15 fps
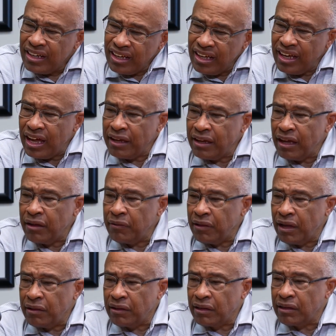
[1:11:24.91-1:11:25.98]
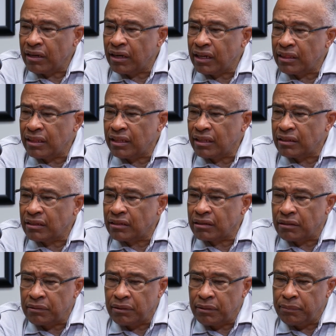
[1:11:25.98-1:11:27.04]
I think
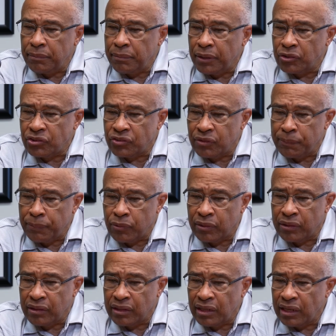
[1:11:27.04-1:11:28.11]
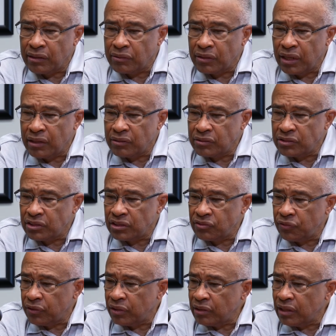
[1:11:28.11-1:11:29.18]
most important, and I was just
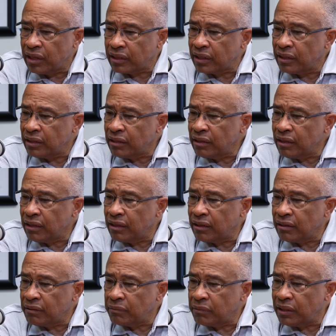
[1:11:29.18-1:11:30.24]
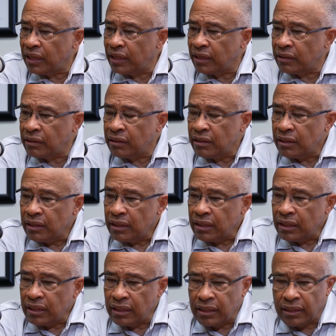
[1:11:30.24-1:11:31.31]
very lucky that
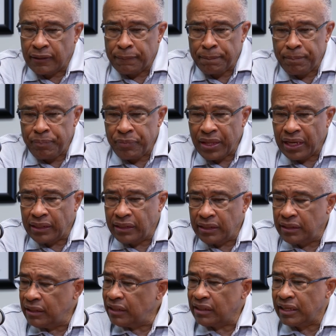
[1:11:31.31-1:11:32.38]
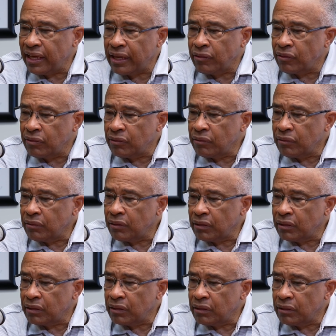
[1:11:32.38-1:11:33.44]
I didn't encounter
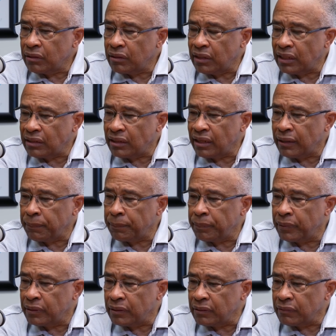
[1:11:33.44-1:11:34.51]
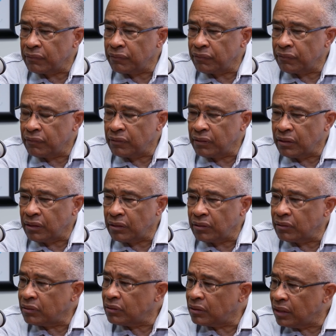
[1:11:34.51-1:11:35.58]
that type of
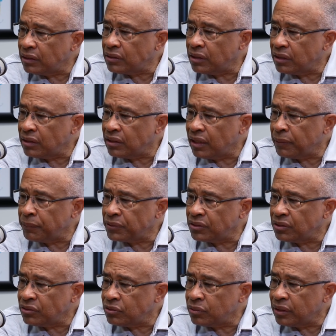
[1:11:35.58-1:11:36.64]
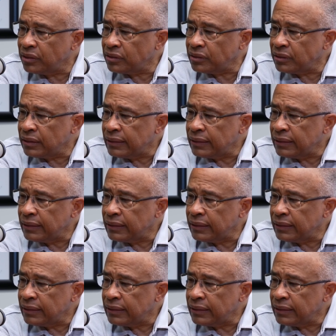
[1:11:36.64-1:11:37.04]
that type of situation.